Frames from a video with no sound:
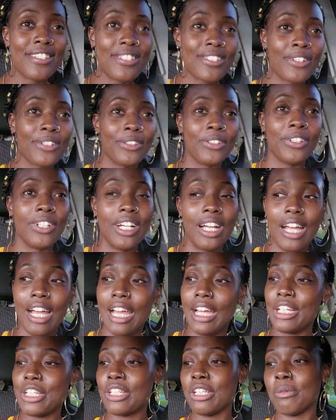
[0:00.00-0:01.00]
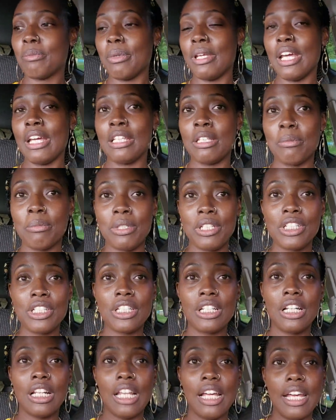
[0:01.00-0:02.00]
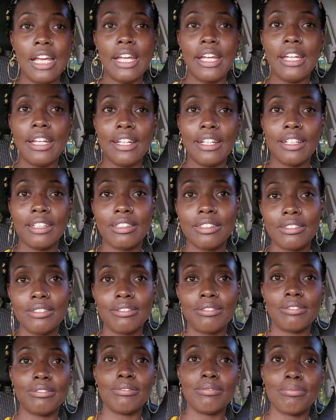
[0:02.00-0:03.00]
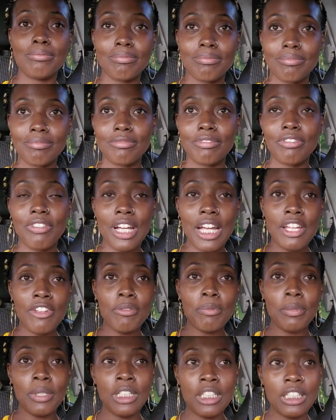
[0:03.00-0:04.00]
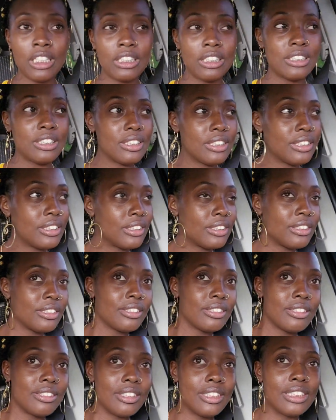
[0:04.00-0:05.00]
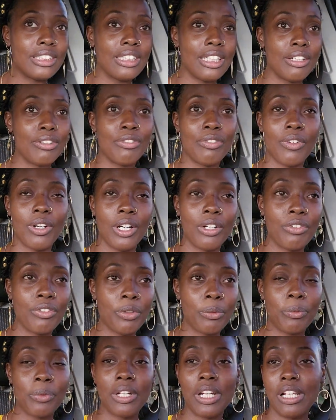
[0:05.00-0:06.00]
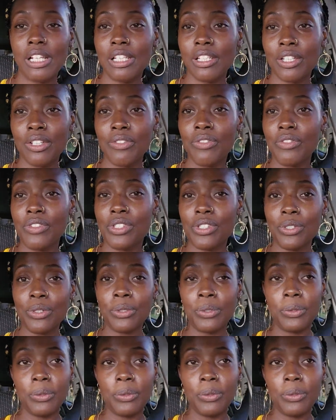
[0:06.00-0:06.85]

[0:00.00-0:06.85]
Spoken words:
So I should be at the beach in like 5 minutes. Is not far from where I live, so